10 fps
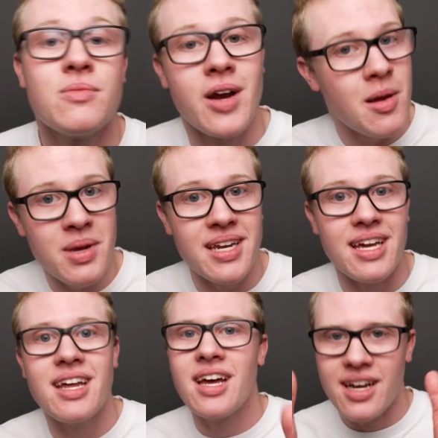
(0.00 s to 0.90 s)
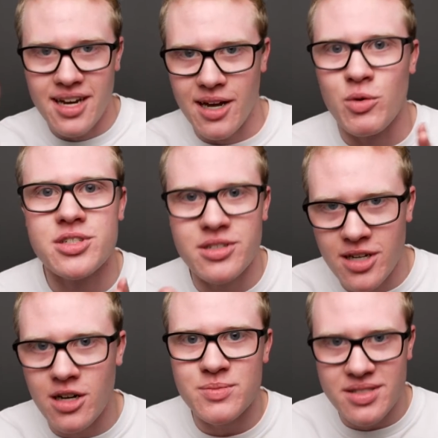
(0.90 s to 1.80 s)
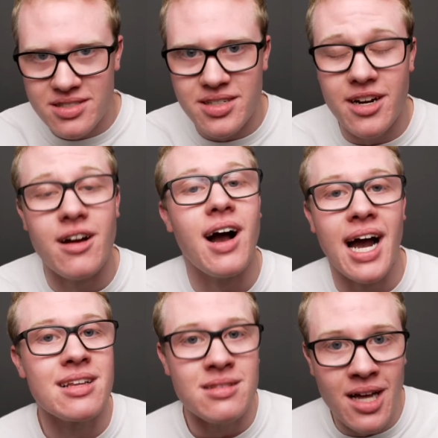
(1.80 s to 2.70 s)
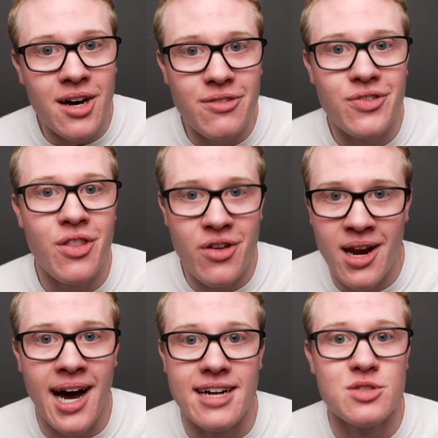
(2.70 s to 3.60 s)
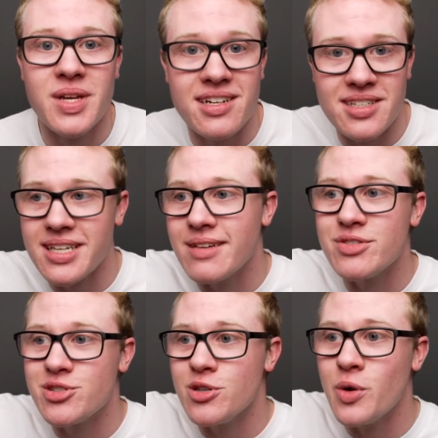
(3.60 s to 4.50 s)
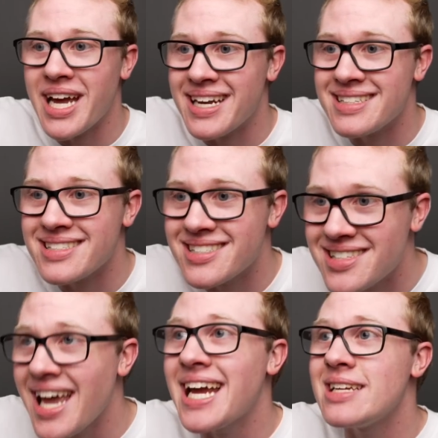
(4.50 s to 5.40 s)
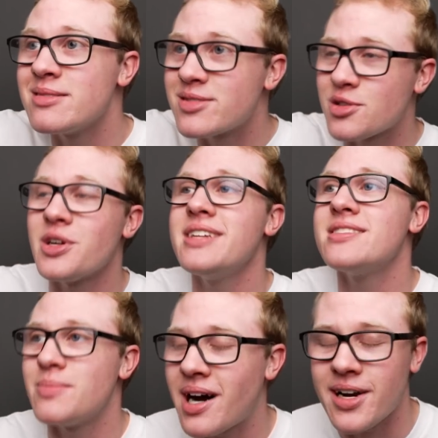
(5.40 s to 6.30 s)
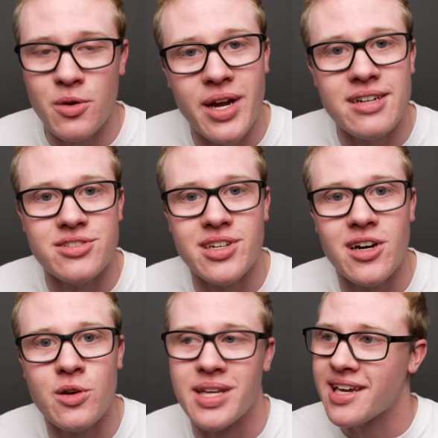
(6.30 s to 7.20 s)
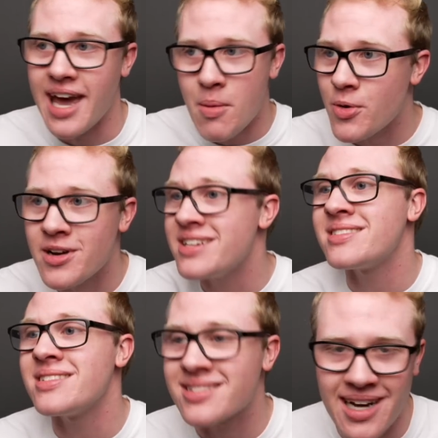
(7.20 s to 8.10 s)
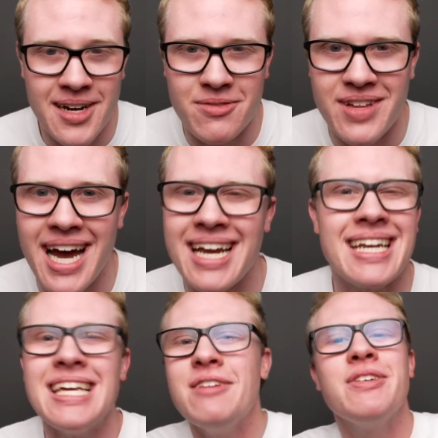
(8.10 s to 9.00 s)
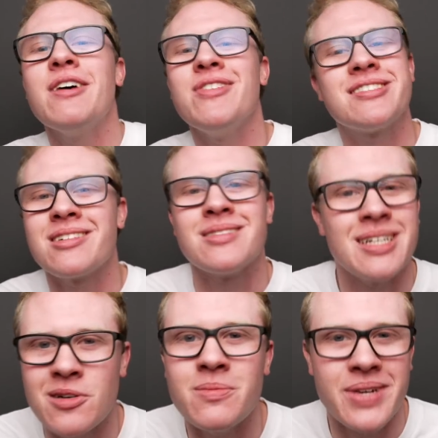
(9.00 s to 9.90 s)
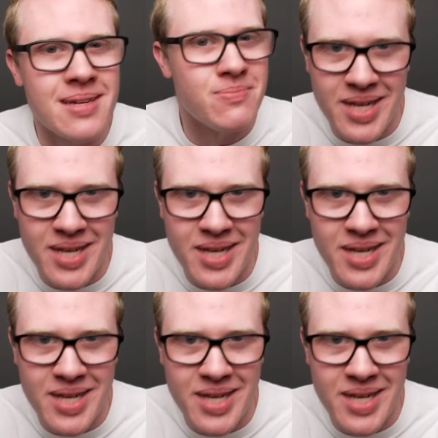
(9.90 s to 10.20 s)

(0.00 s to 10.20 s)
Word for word: but I mean it. And I want you to know I'm sincere. I love the notch because it gives you an insane screen to body ratio. The camera is inside of that, and even if it's a little bit